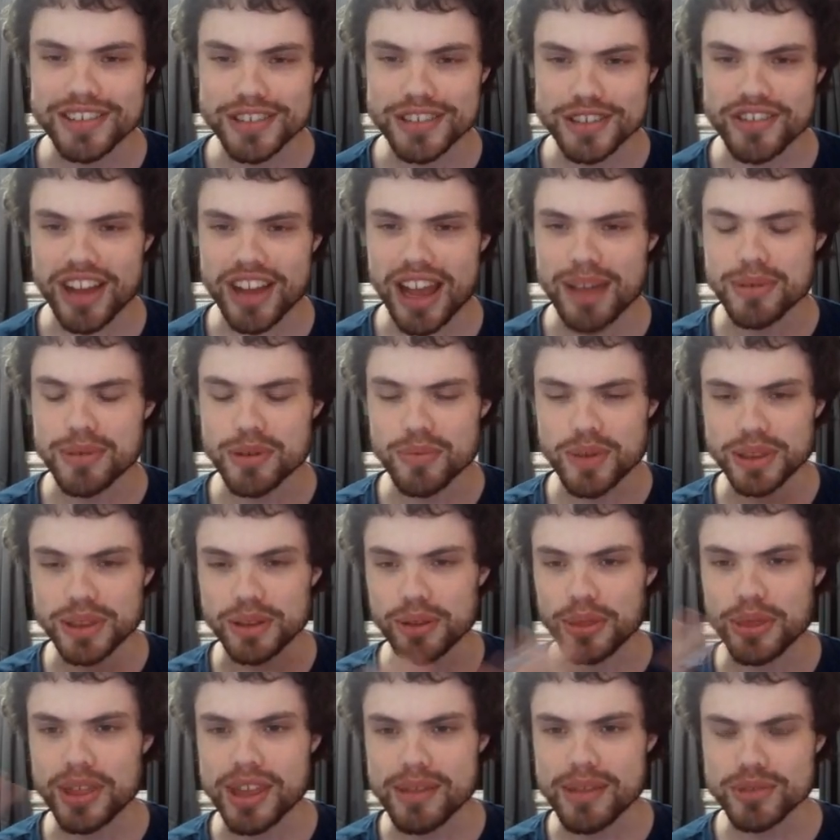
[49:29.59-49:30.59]
describing what
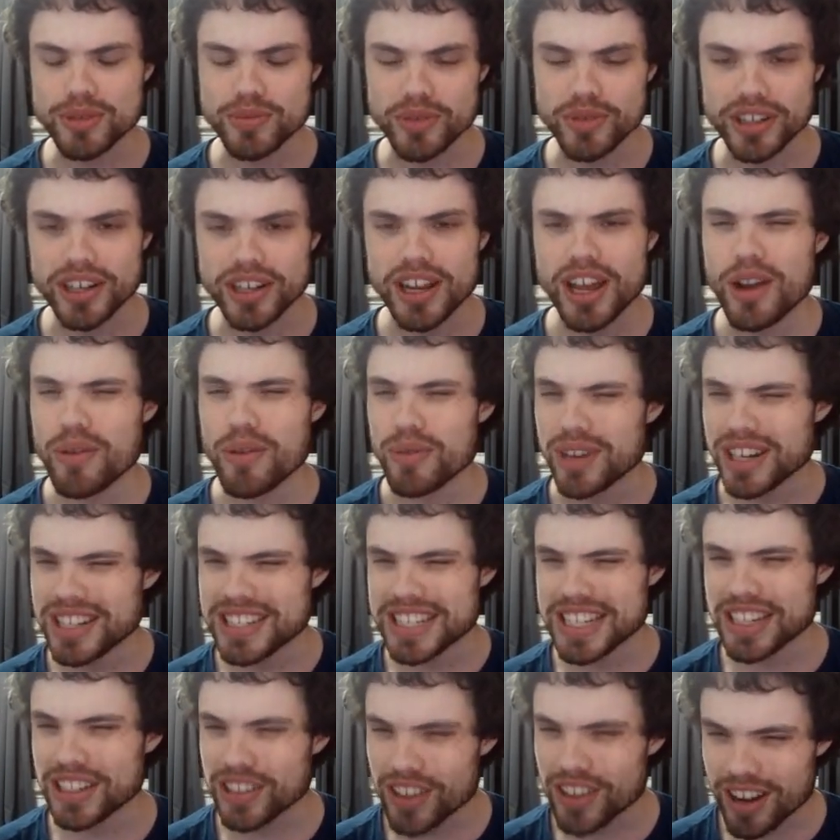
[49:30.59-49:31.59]
their themes were. We didn't
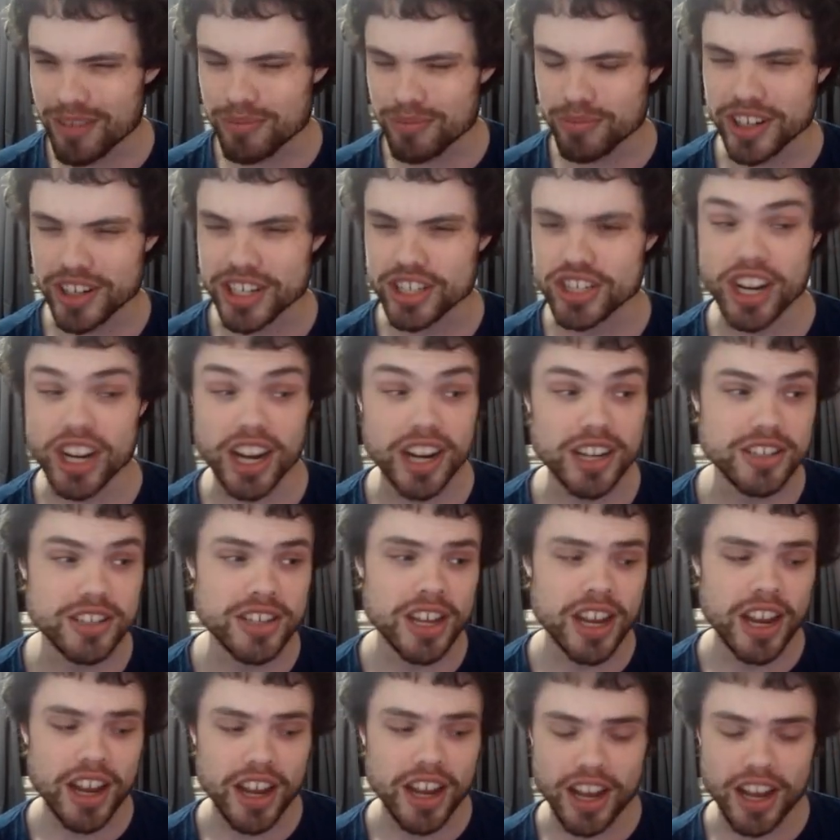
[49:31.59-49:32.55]
see a lot of British cards.